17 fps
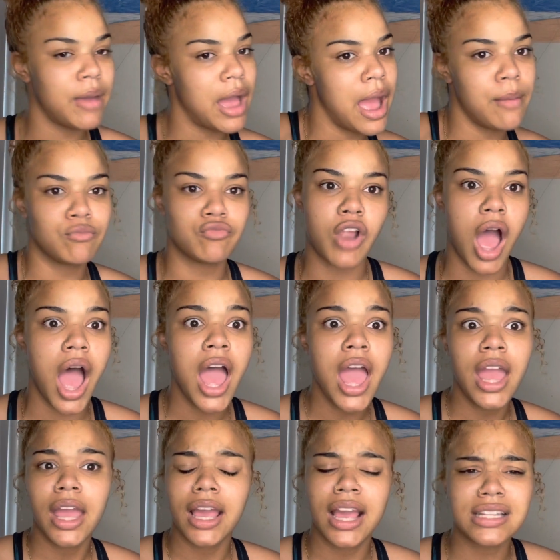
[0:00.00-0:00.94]
I'm not.
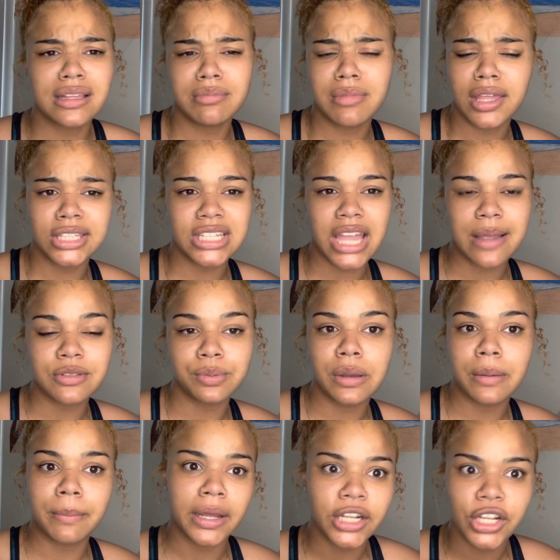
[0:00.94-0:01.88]
Because I'm not the type to put
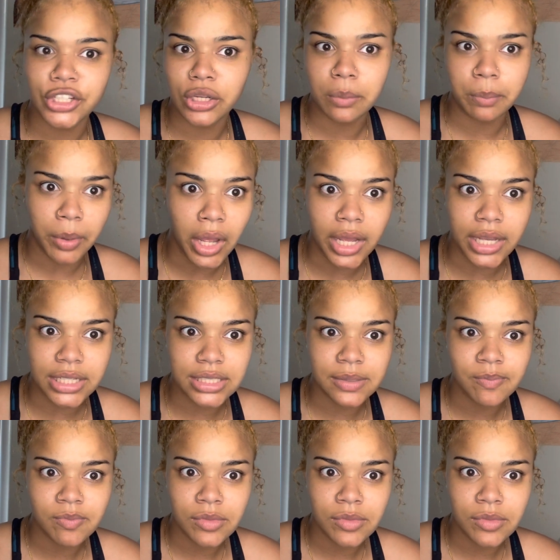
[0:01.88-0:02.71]
money on your books